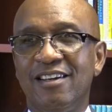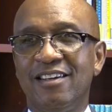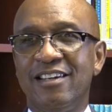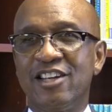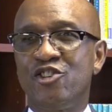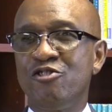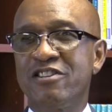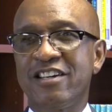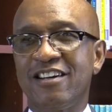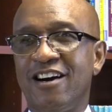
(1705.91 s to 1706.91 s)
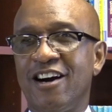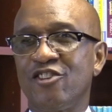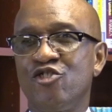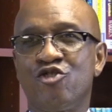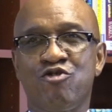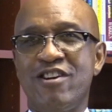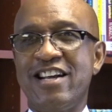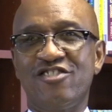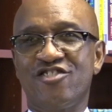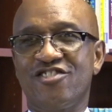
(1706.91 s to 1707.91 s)
that you are
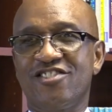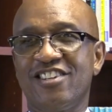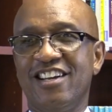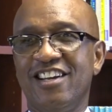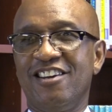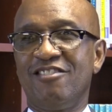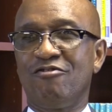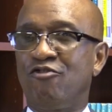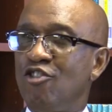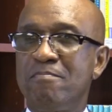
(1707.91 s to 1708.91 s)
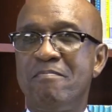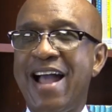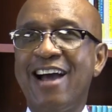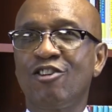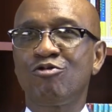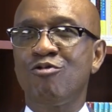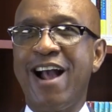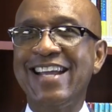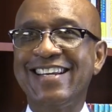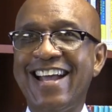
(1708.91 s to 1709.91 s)
dressed for battle
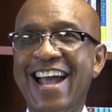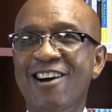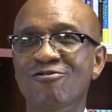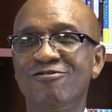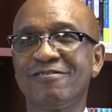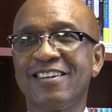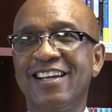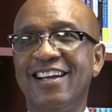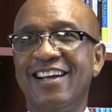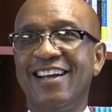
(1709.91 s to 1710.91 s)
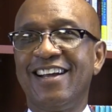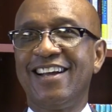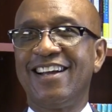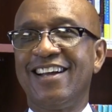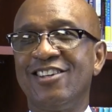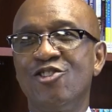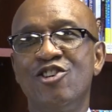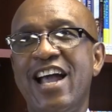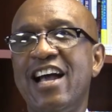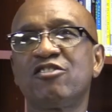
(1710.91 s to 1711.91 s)
right now? Do
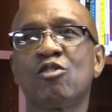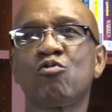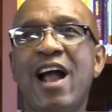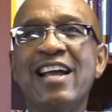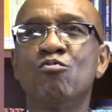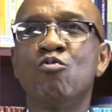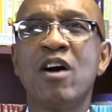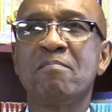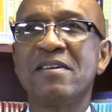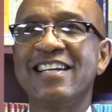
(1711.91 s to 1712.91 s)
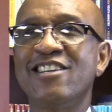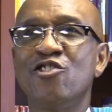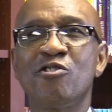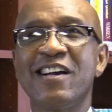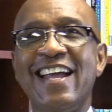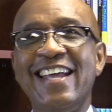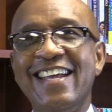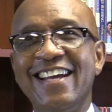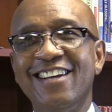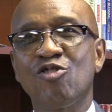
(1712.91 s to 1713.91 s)
you have the right weapon in your
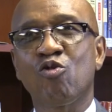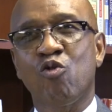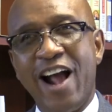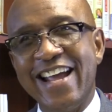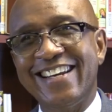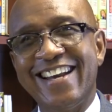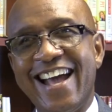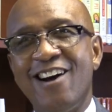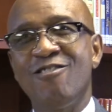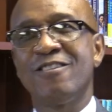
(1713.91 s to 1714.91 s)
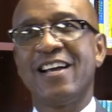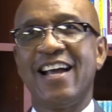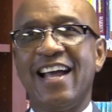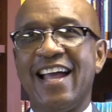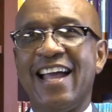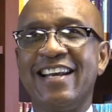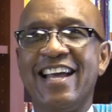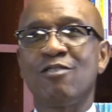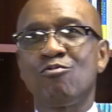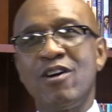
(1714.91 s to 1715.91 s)
hand right now? And
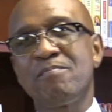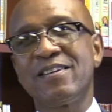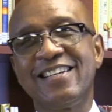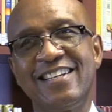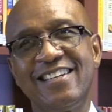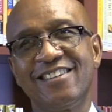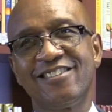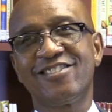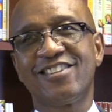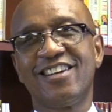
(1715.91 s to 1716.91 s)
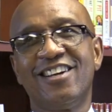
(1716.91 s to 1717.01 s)
that weapon is